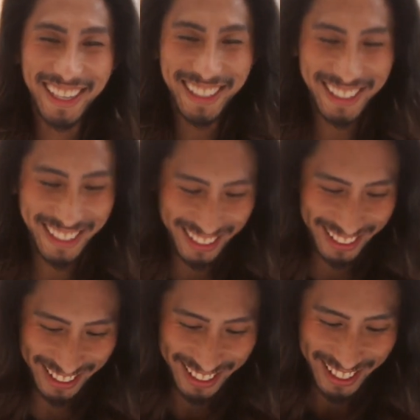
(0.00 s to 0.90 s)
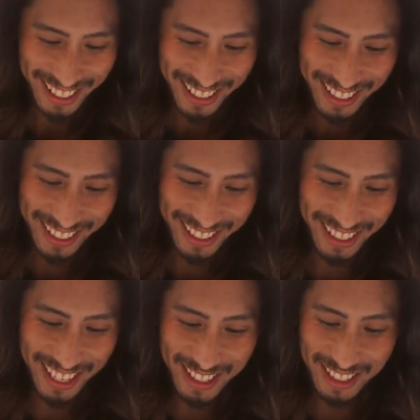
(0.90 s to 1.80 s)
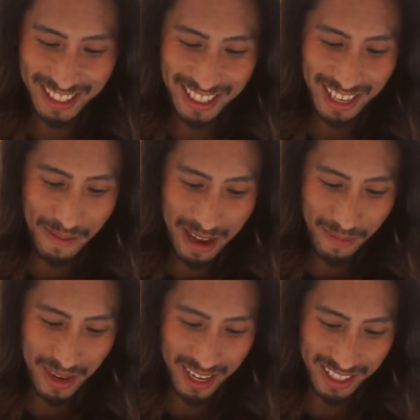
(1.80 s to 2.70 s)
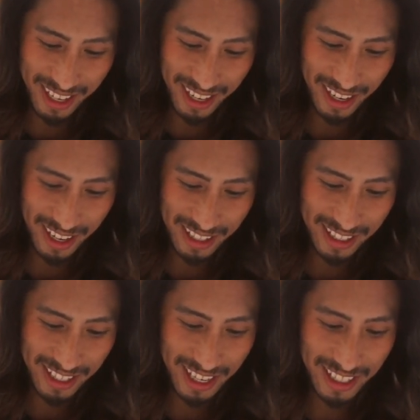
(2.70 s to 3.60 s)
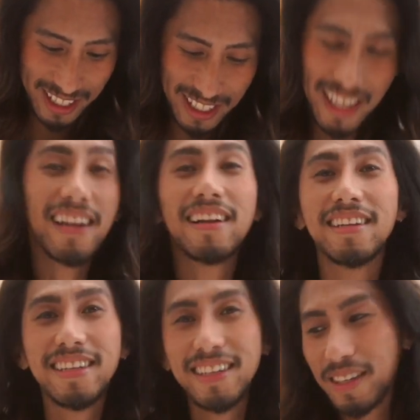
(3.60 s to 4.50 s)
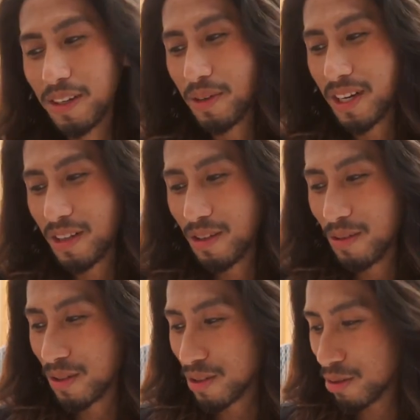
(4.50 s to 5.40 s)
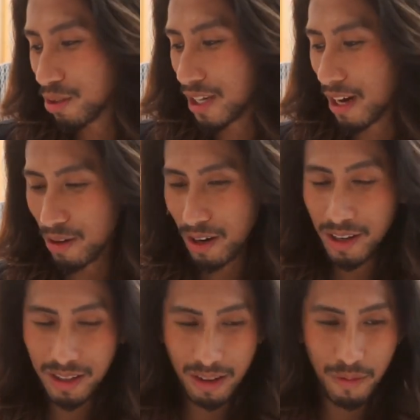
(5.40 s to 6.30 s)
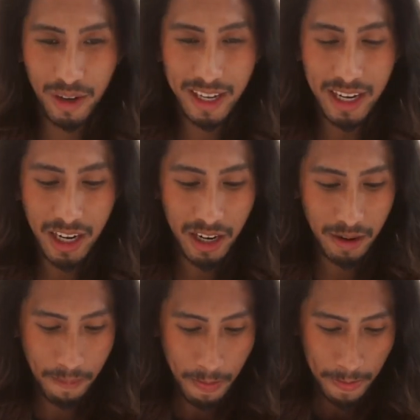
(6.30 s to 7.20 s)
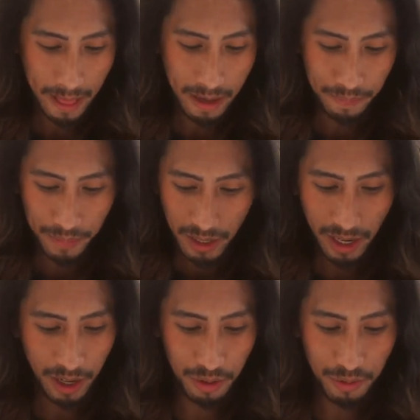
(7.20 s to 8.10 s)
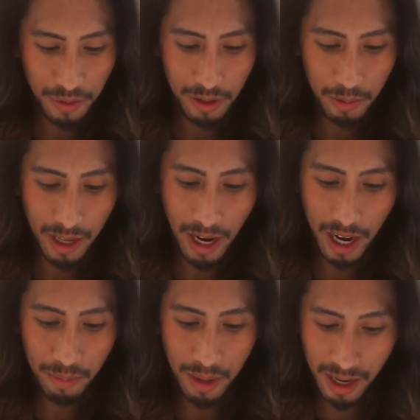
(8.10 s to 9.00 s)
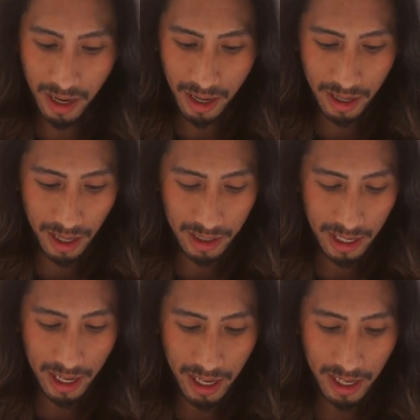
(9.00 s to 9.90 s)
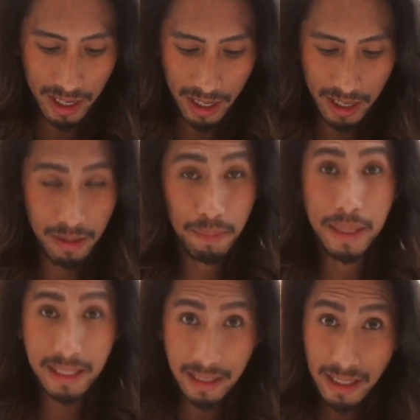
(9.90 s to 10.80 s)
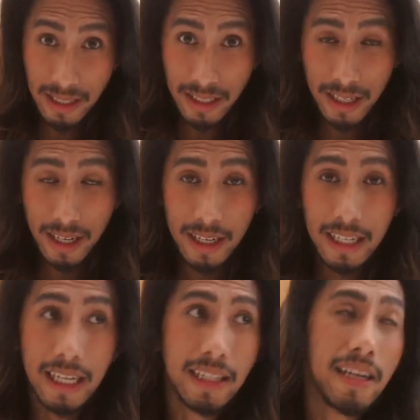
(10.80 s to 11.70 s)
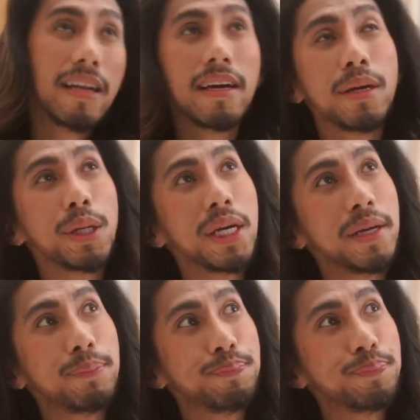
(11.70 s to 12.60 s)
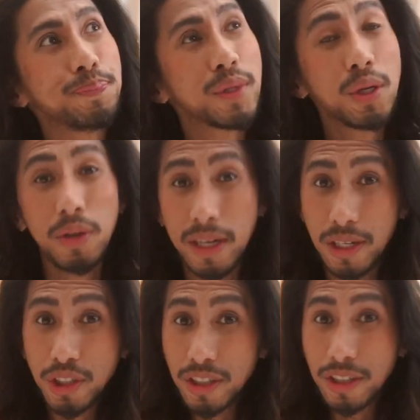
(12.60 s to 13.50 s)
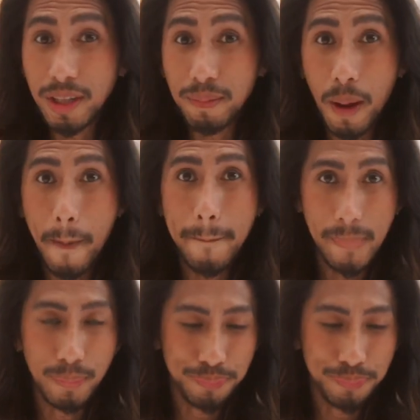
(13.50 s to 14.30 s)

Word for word: okay. Uh, uh, let's just give me a minute here. Let's get settled. Okay, we're gonna use two tarot cards over here. Hierophant with the Hangman, a delay in business, a delay in relationship. Mm -hmm.